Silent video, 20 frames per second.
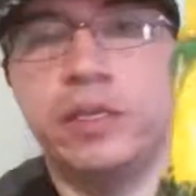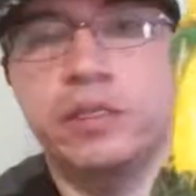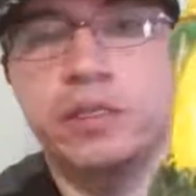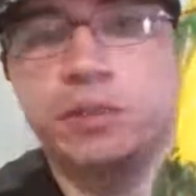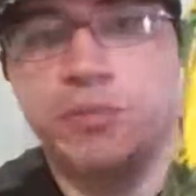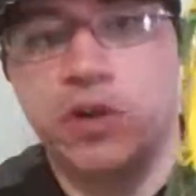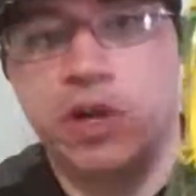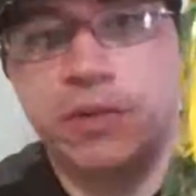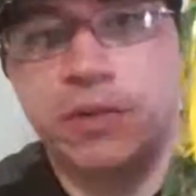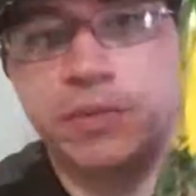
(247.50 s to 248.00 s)

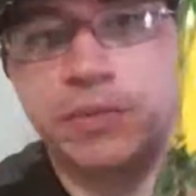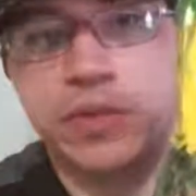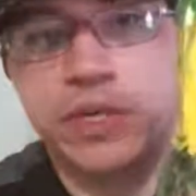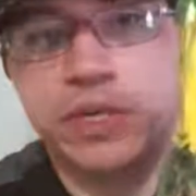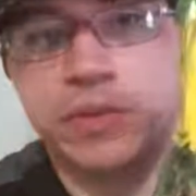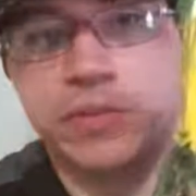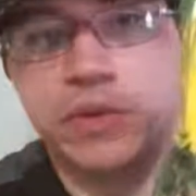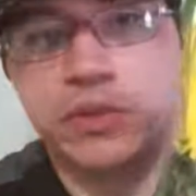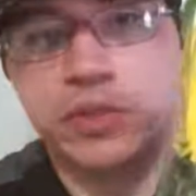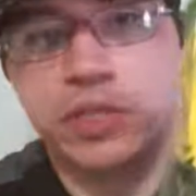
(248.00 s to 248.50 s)
is
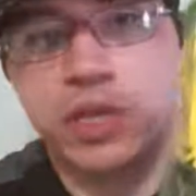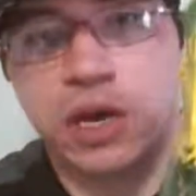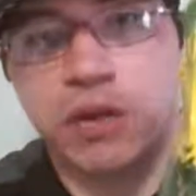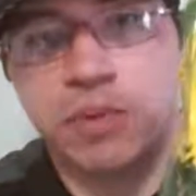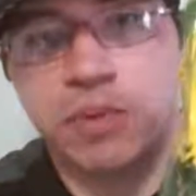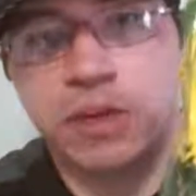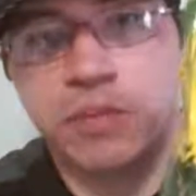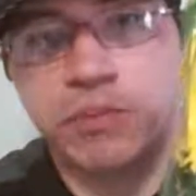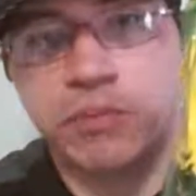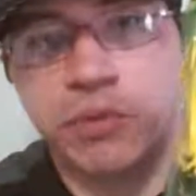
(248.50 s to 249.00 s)
probably the most
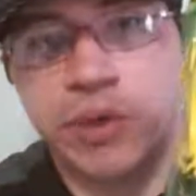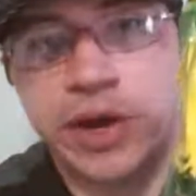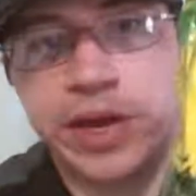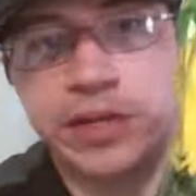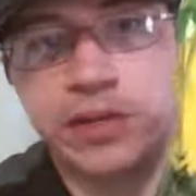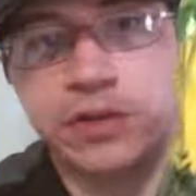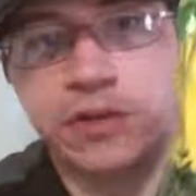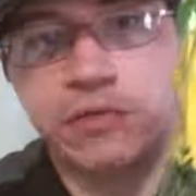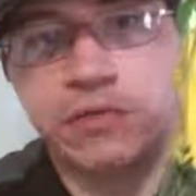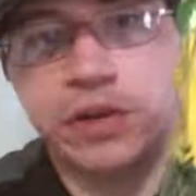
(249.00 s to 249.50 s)
common
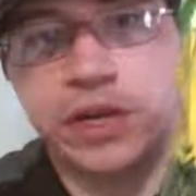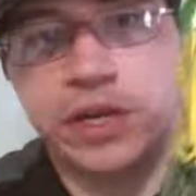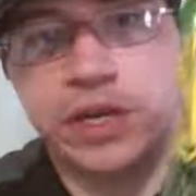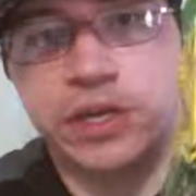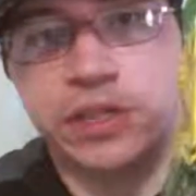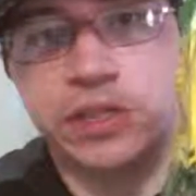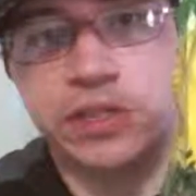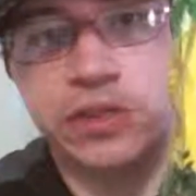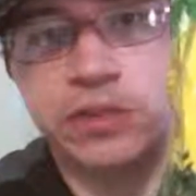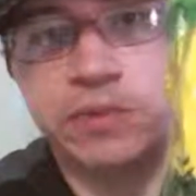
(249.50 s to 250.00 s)
brand you'll
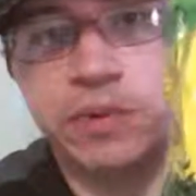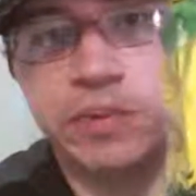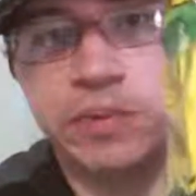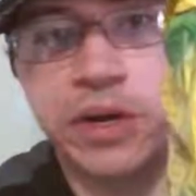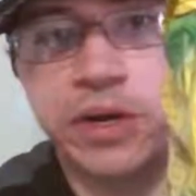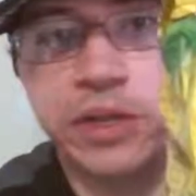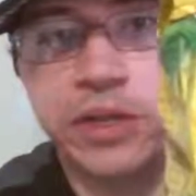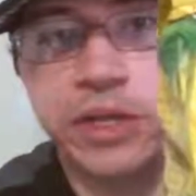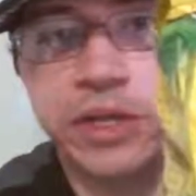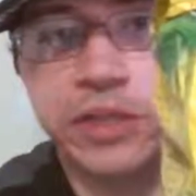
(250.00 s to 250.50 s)
find in
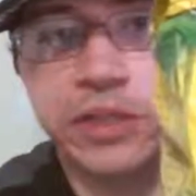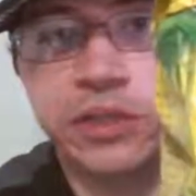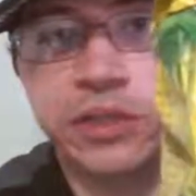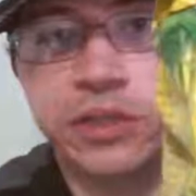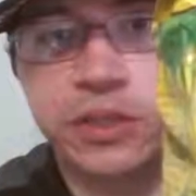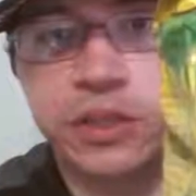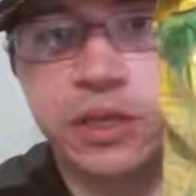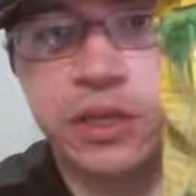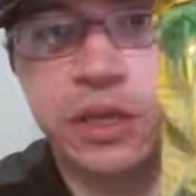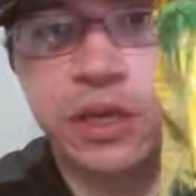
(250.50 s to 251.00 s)

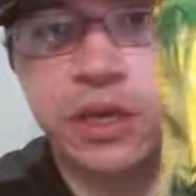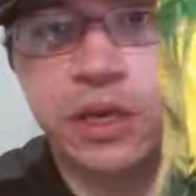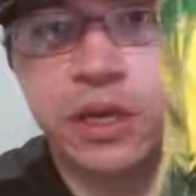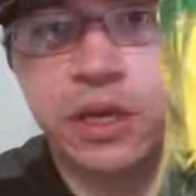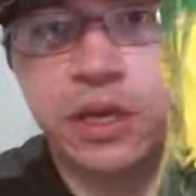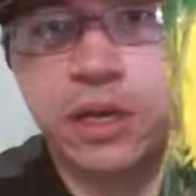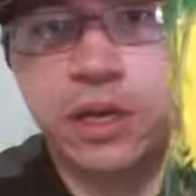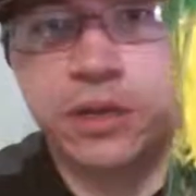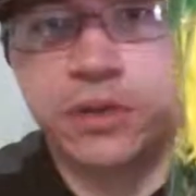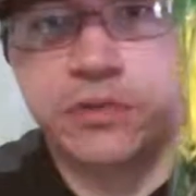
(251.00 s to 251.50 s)
supermarkets
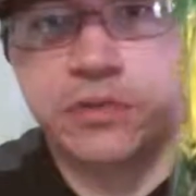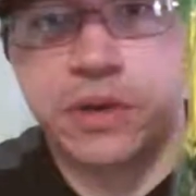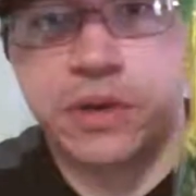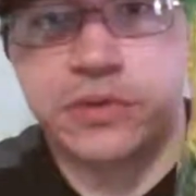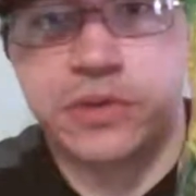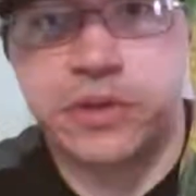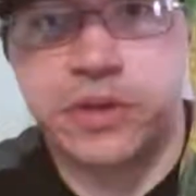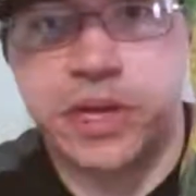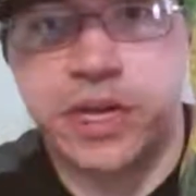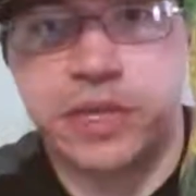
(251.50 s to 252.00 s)

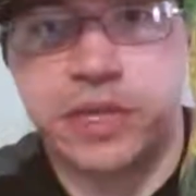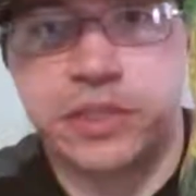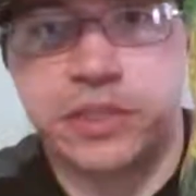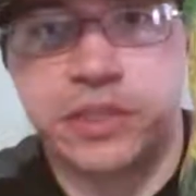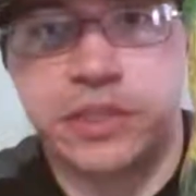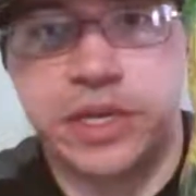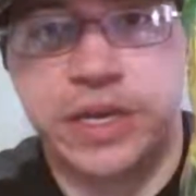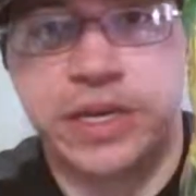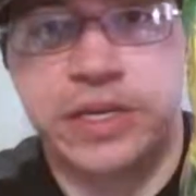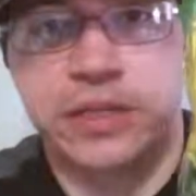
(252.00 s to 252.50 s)
throughout the United
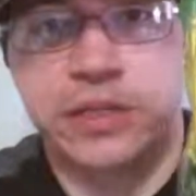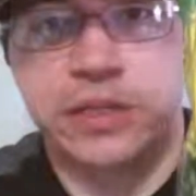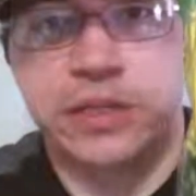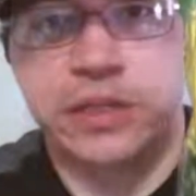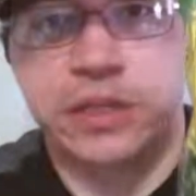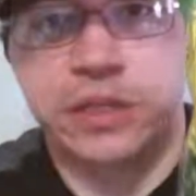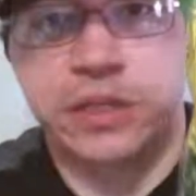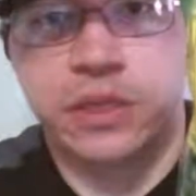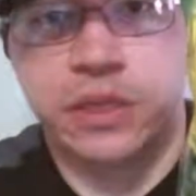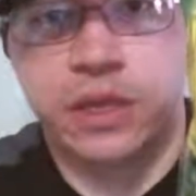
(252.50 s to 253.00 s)

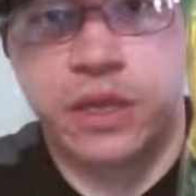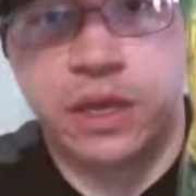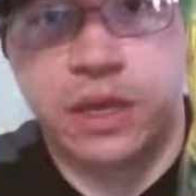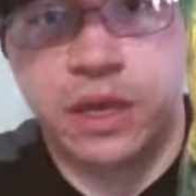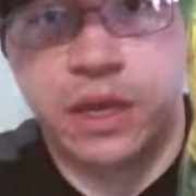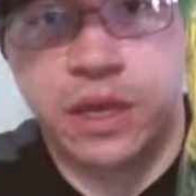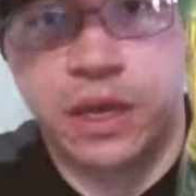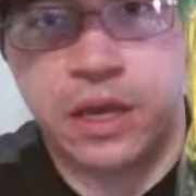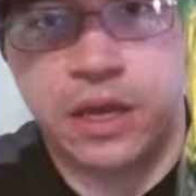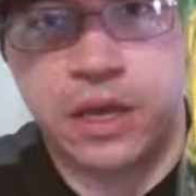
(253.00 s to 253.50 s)
States.
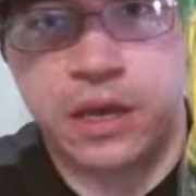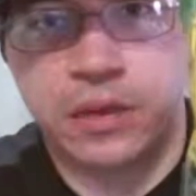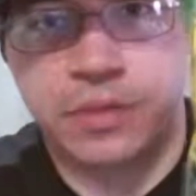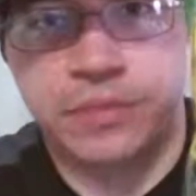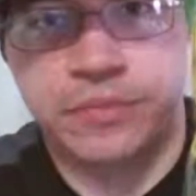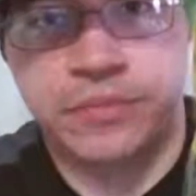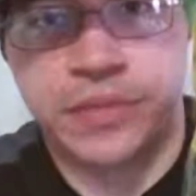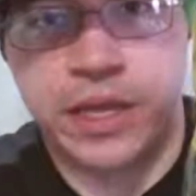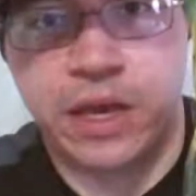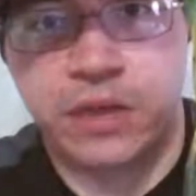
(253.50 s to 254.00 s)

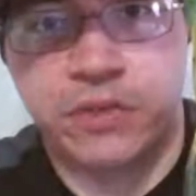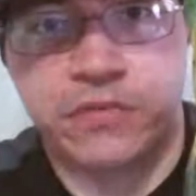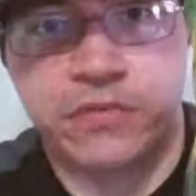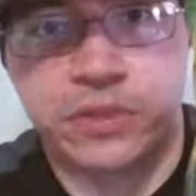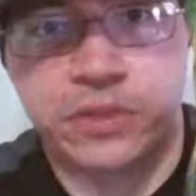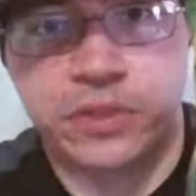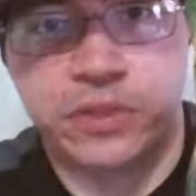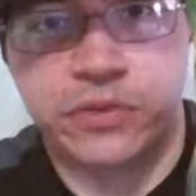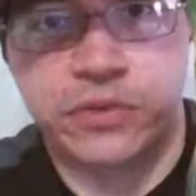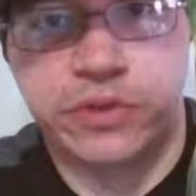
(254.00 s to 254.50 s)
Health
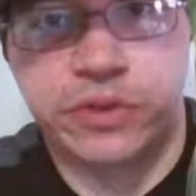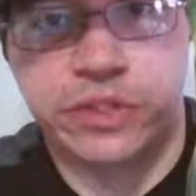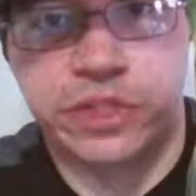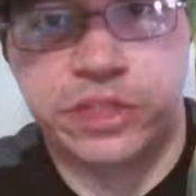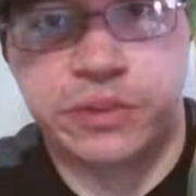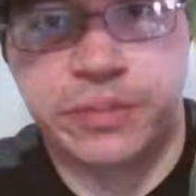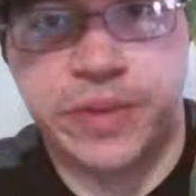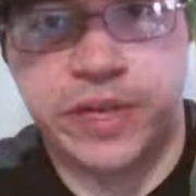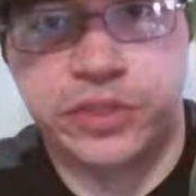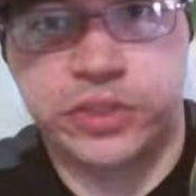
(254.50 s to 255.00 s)
food stores
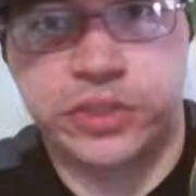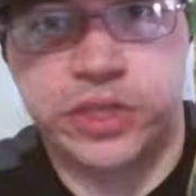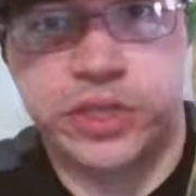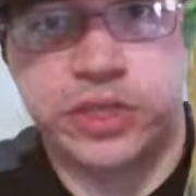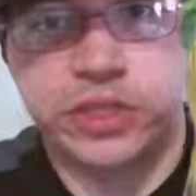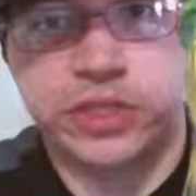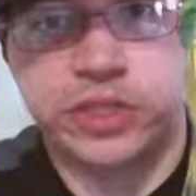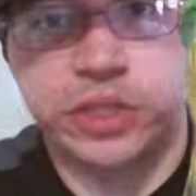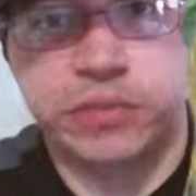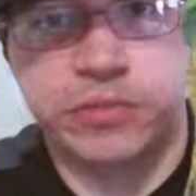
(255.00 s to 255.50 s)

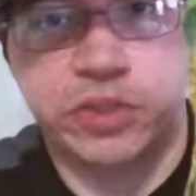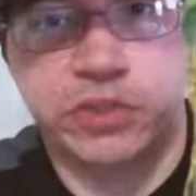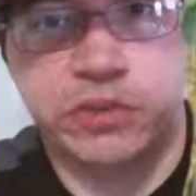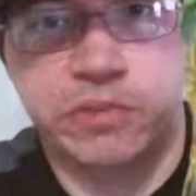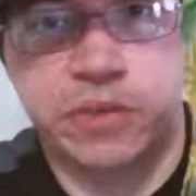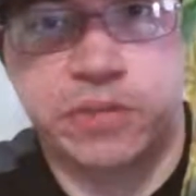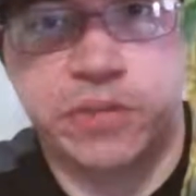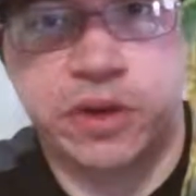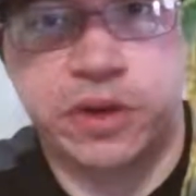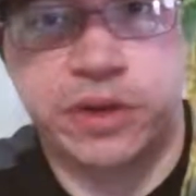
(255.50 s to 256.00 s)
especially, some
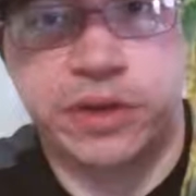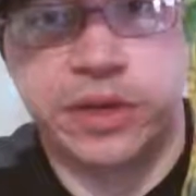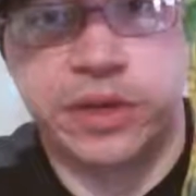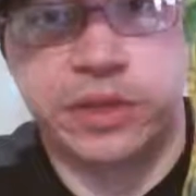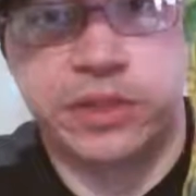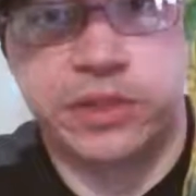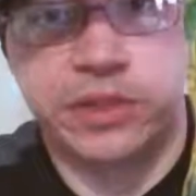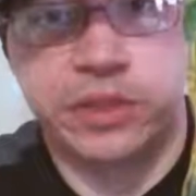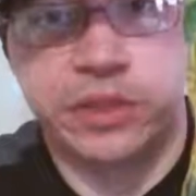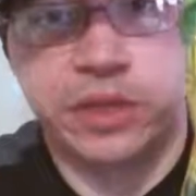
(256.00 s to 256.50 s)

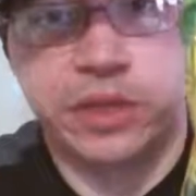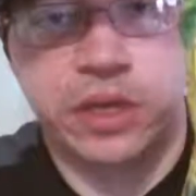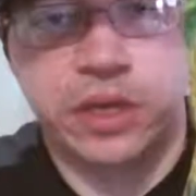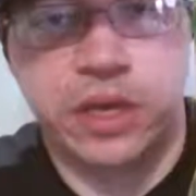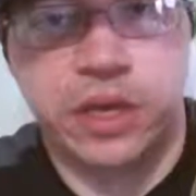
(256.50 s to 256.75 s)
supermarkets